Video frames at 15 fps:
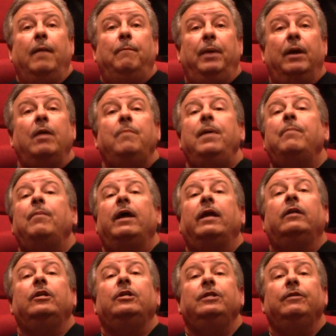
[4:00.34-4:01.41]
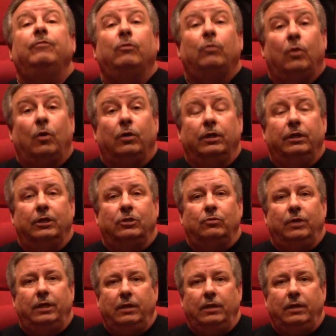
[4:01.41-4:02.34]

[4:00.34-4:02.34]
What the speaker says: Barry Pepper had a little different role in this one.